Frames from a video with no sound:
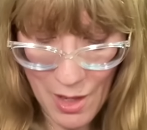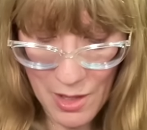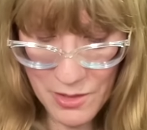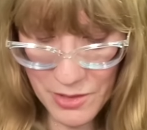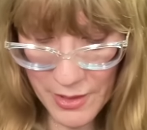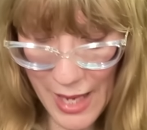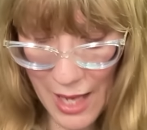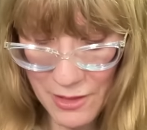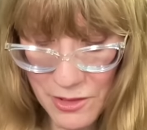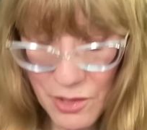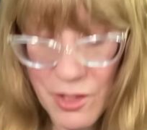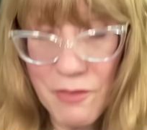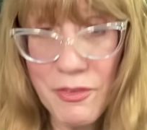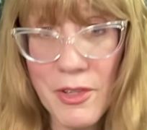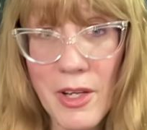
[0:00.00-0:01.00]
So yeah,
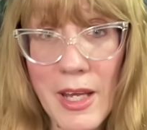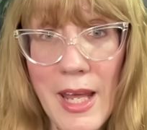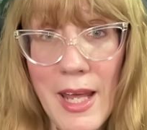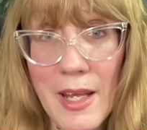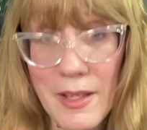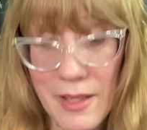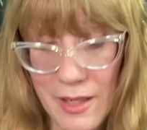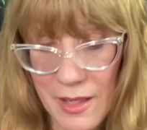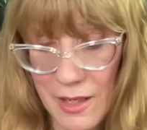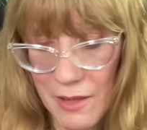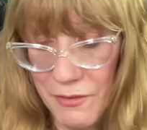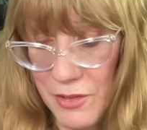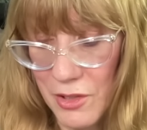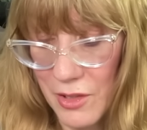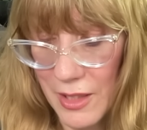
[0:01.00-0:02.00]
Tutti Frutti Candy,
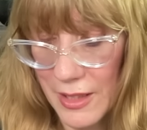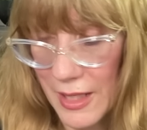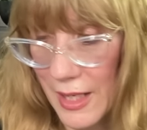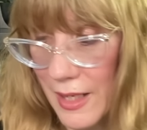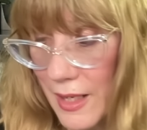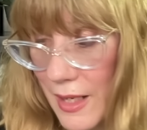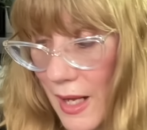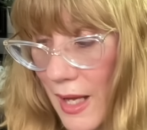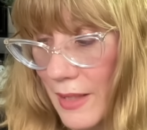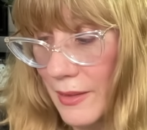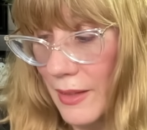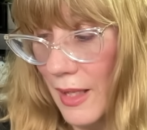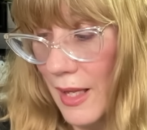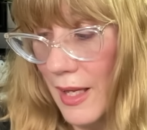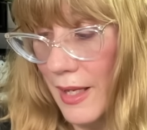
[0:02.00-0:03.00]
if you can get it
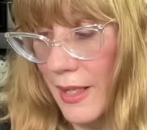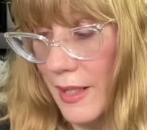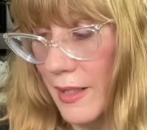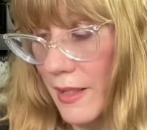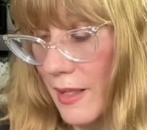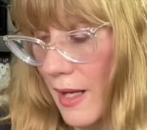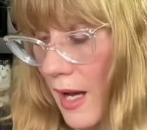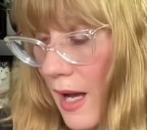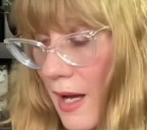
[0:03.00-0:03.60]
online,